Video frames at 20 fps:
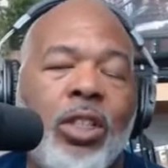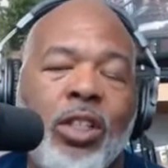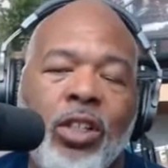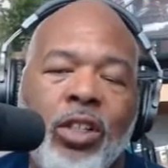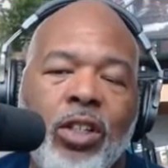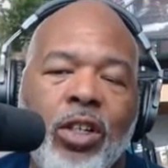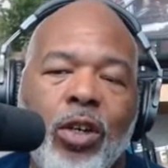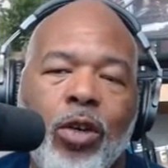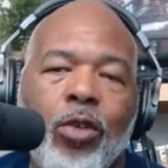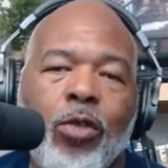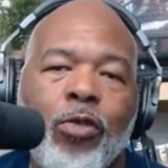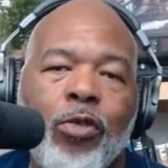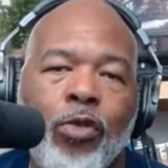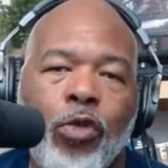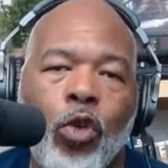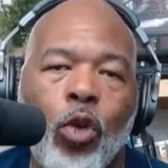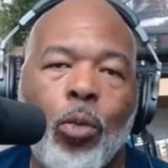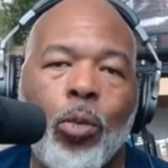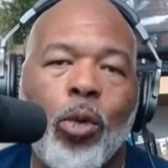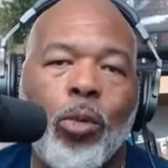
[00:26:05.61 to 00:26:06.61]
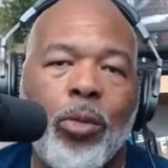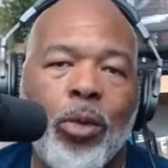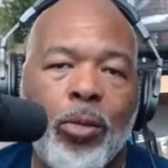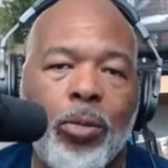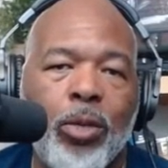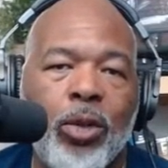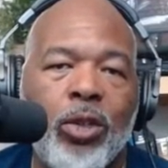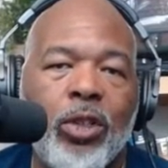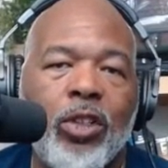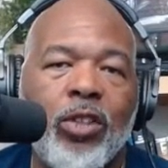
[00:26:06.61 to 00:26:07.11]
So you go, former
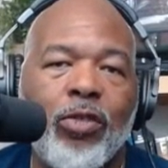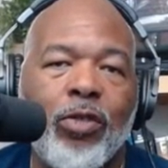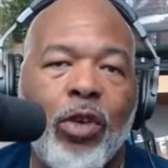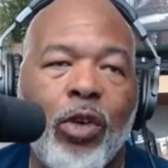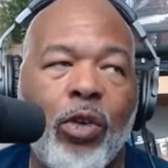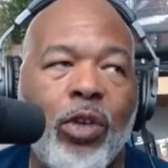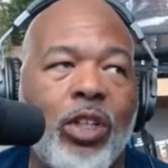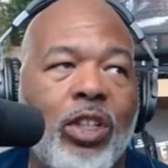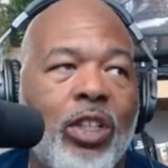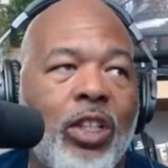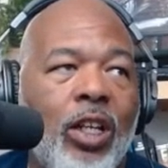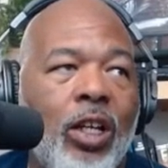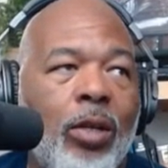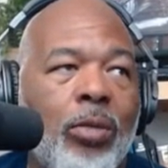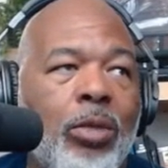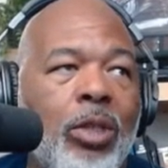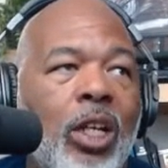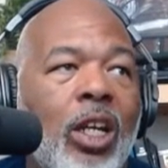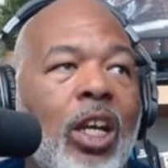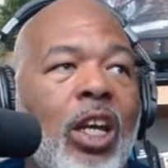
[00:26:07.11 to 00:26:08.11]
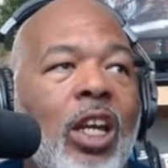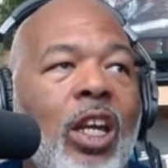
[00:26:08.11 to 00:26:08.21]
members of various clubs.